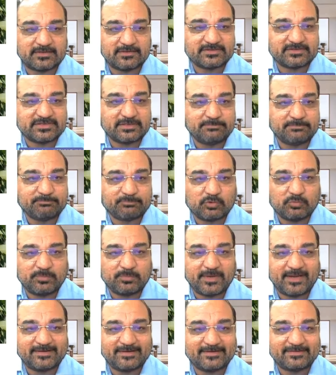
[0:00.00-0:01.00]
there was an
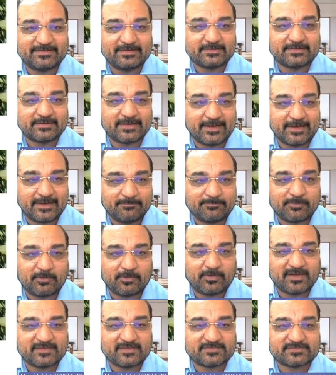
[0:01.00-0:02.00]
improvement in the grain
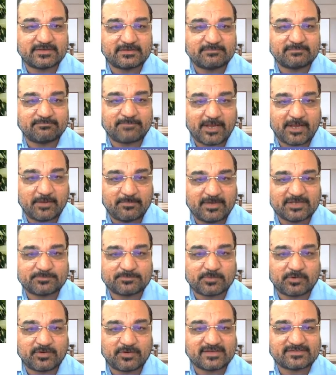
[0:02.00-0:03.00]
production,
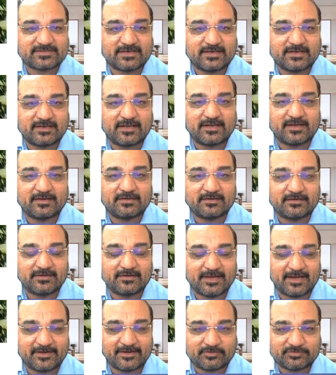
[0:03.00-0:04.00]
biomass production, and
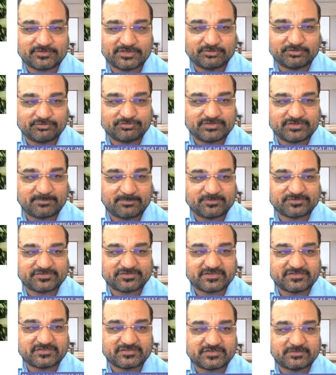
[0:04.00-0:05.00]
nitrogen use
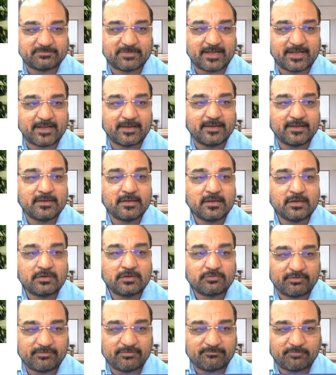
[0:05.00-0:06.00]
efficiency by
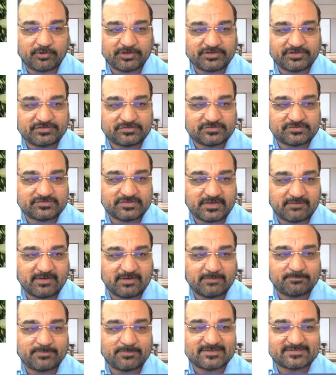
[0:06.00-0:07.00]

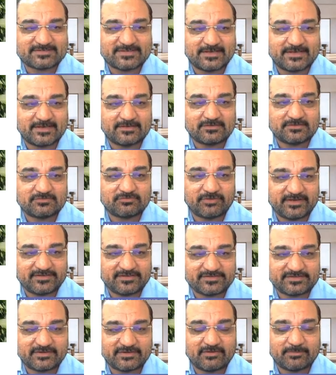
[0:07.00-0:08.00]
47%,
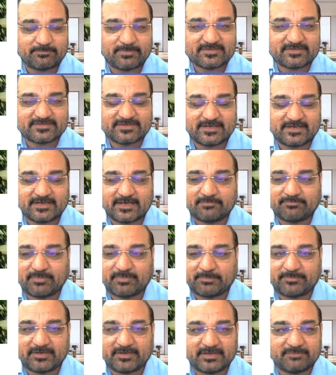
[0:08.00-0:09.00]
27%, and
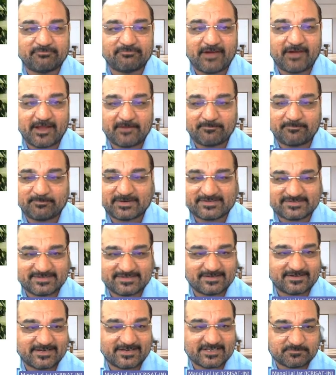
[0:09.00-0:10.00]

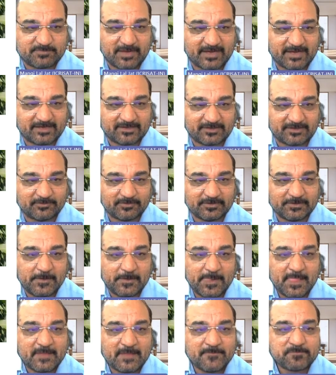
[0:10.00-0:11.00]
55% respectively.